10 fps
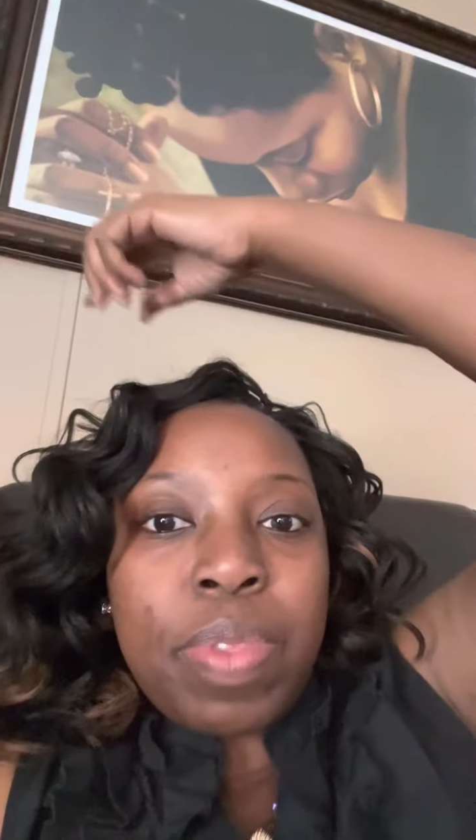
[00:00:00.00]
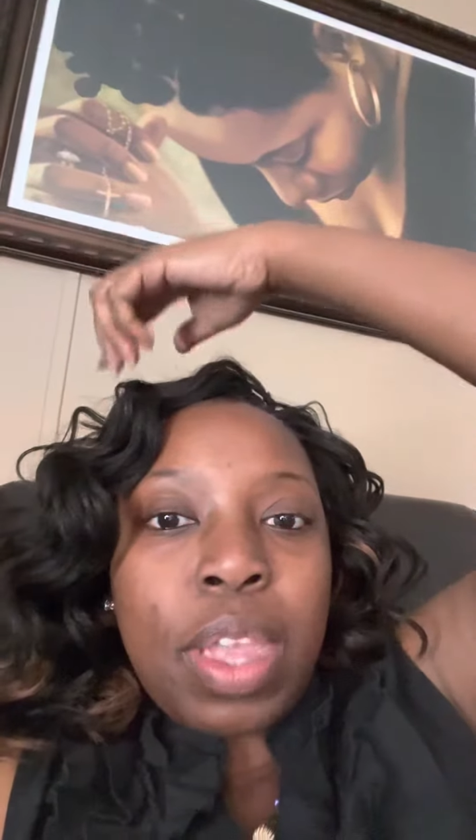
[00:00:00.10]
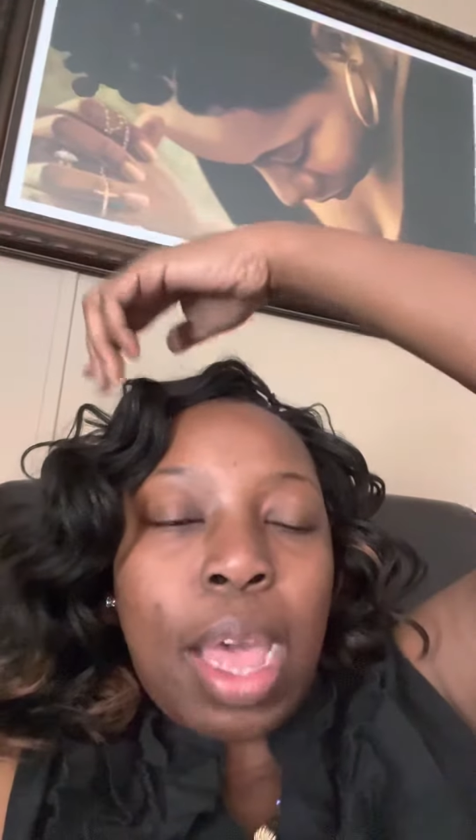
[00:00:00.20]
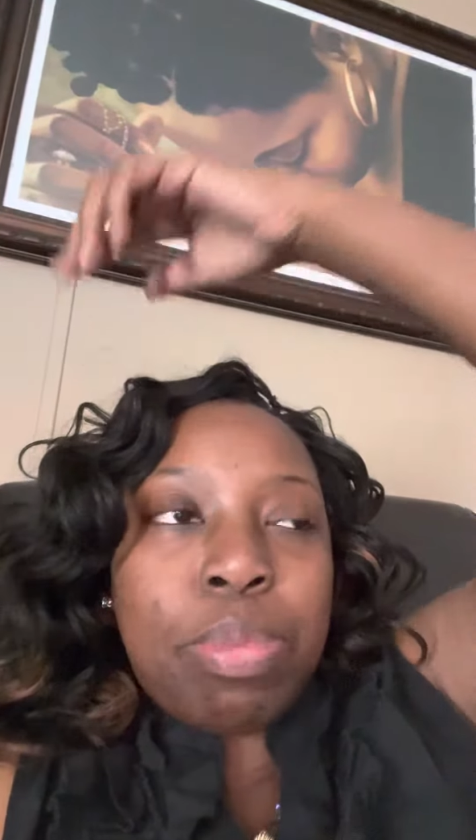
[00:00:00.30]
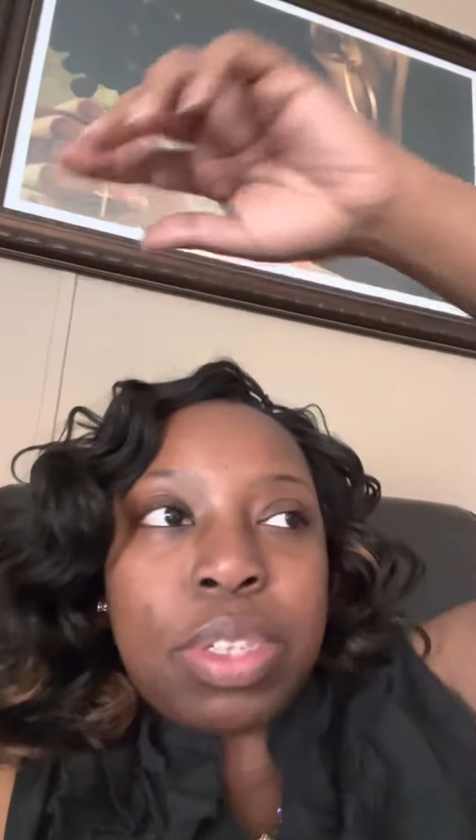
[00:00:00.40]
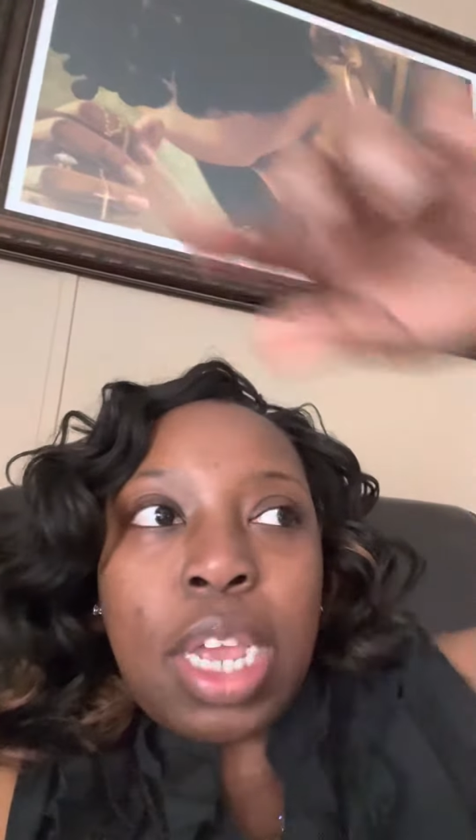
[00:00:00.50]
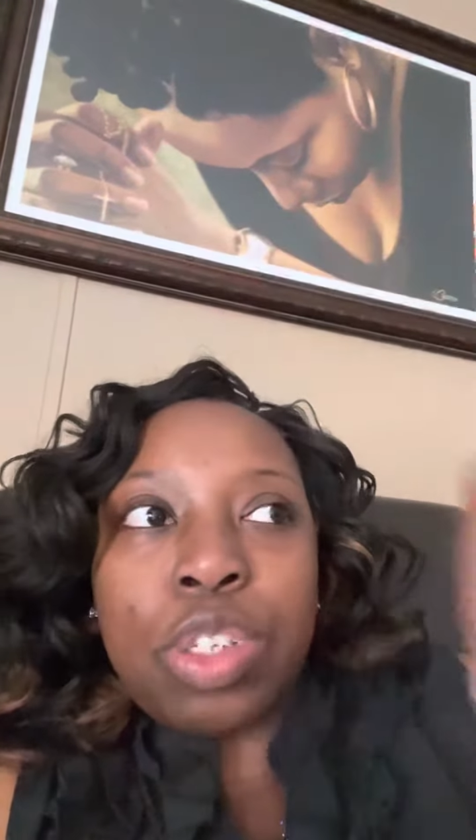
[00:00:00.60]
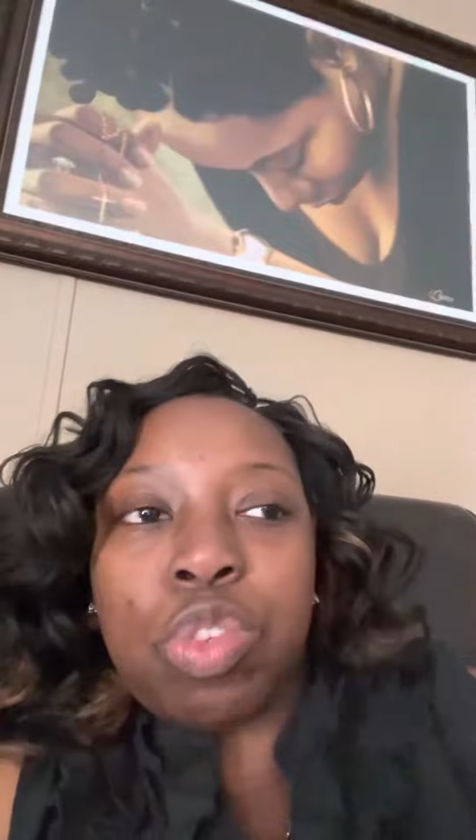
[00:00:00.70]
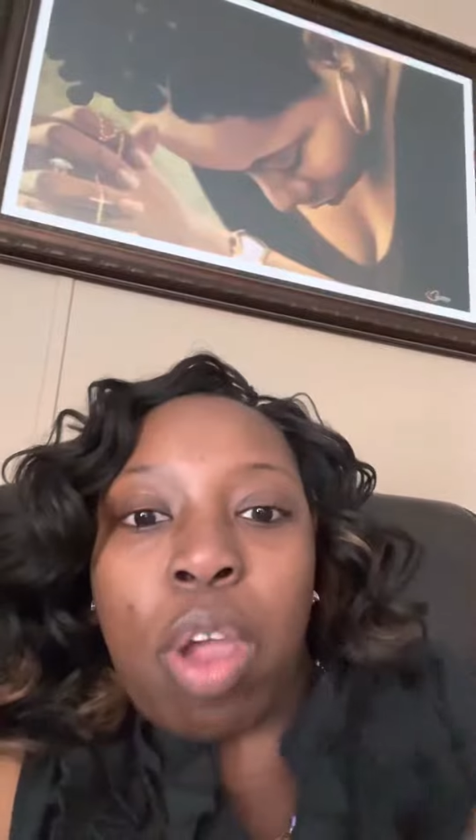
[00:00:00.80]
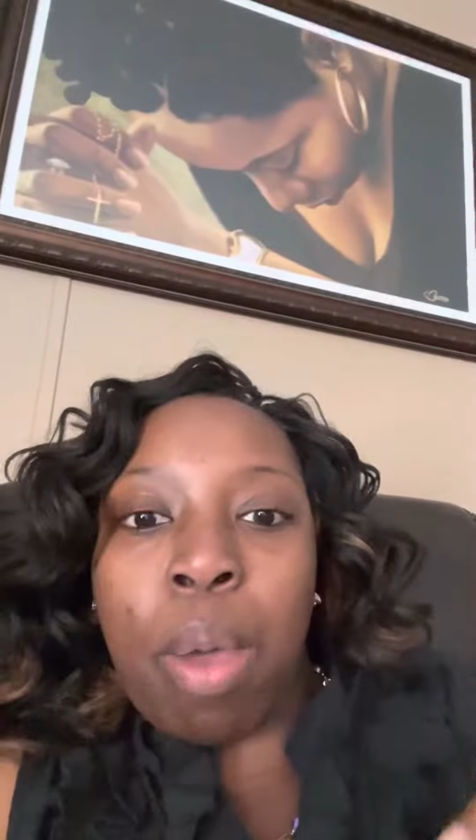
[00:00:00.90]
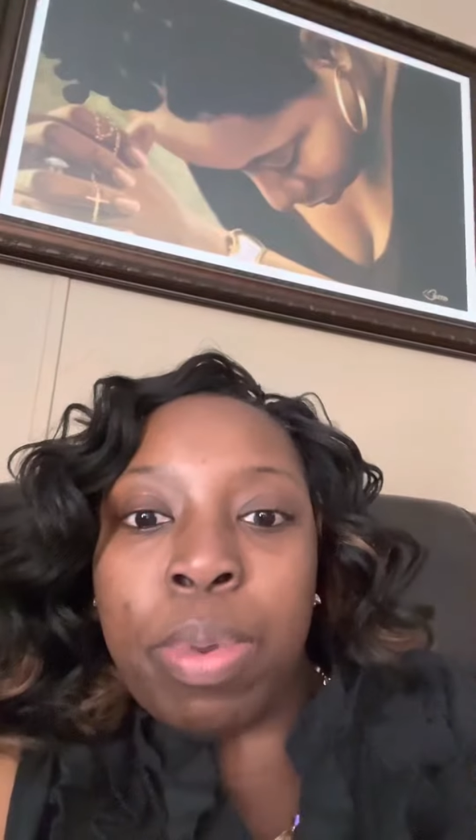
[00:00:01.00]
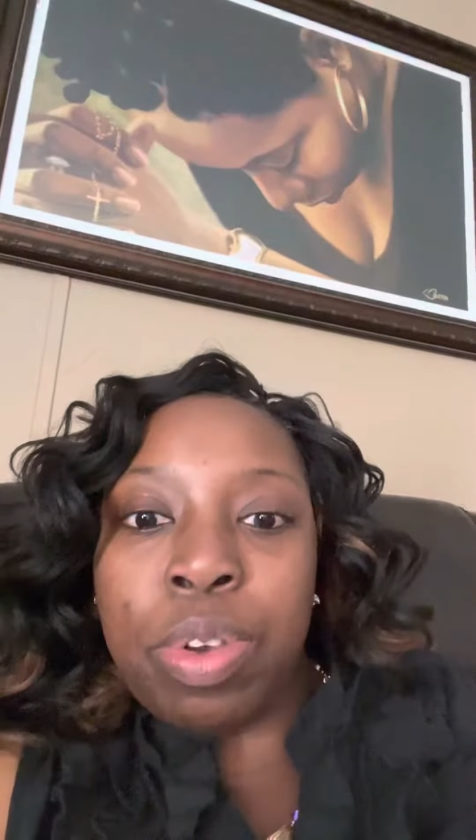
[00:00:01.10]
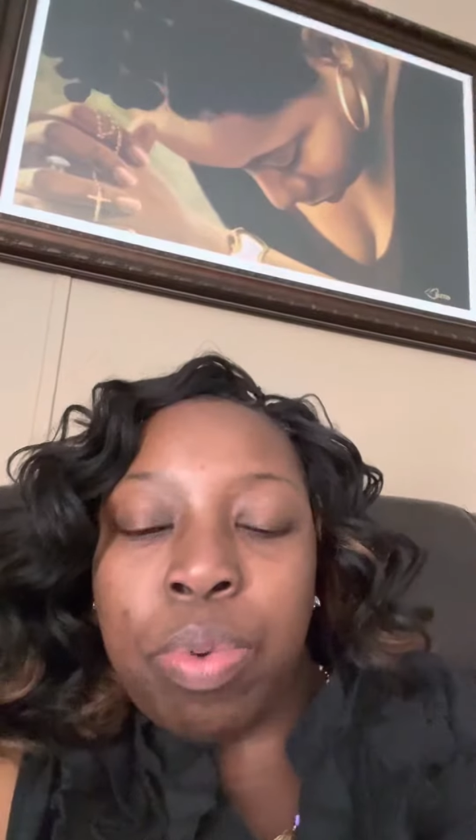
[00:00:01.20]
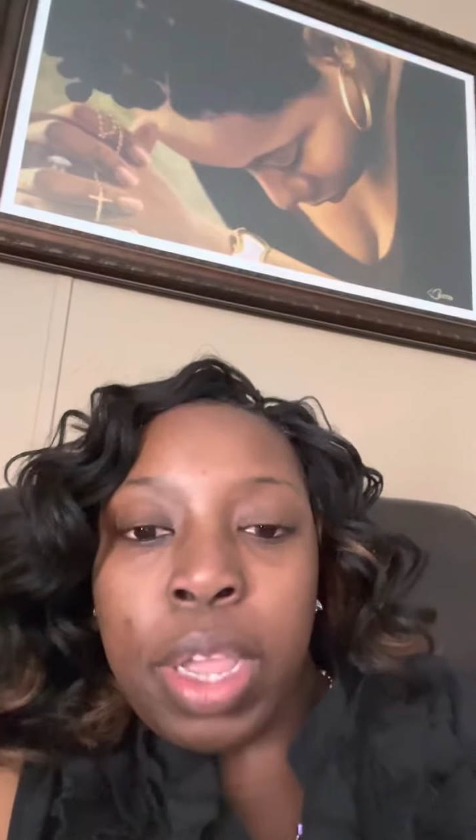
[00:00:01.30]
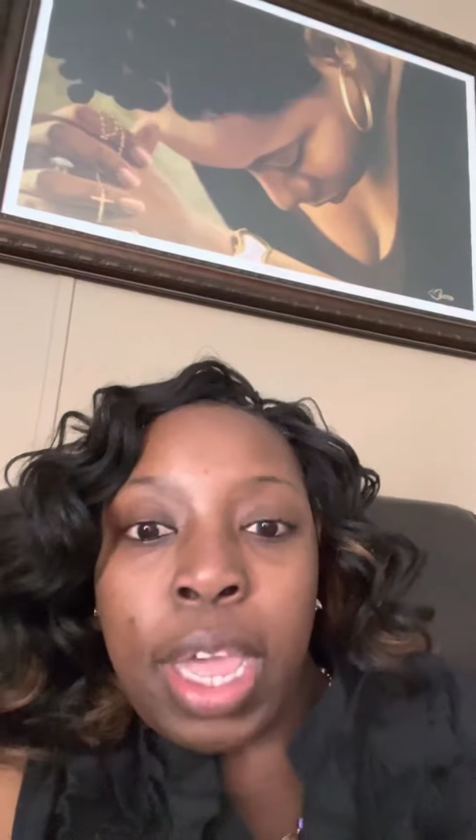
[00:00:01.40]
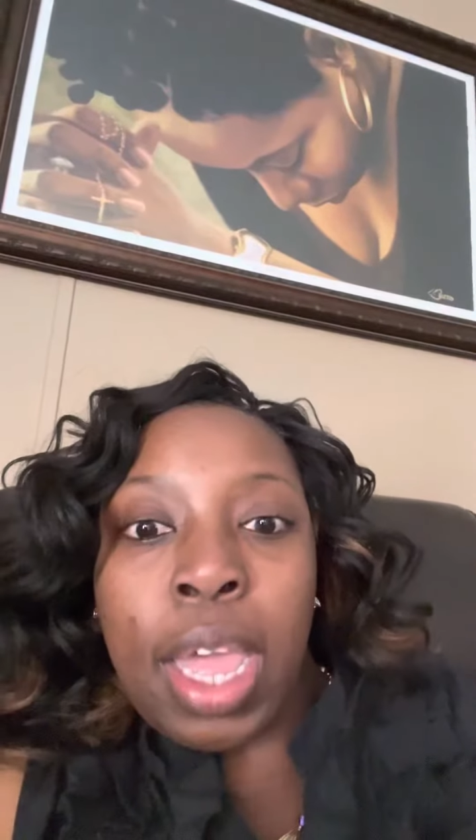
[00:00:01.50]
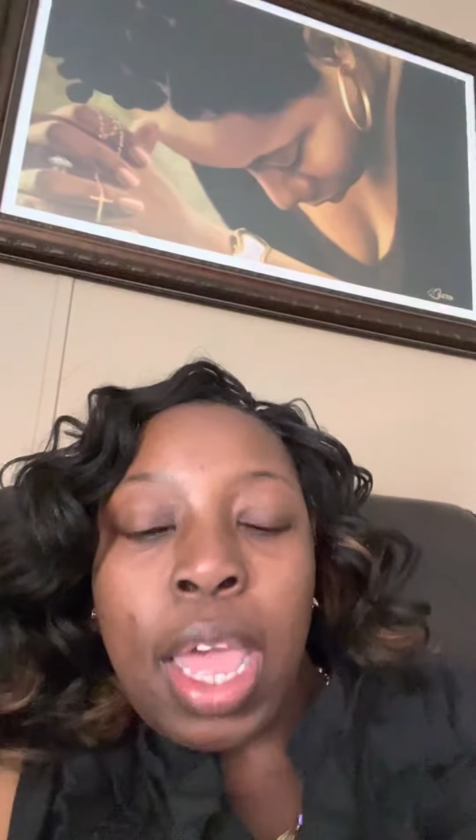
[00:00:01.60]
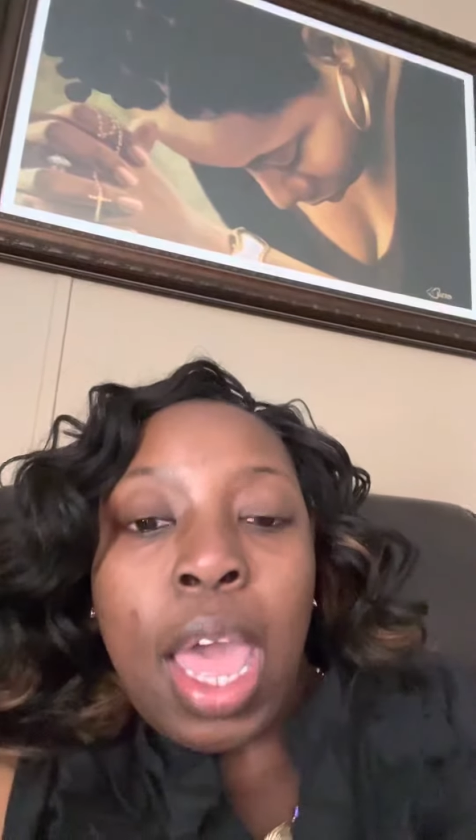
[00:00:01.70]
I'm just not sure how I'm going to do it yet,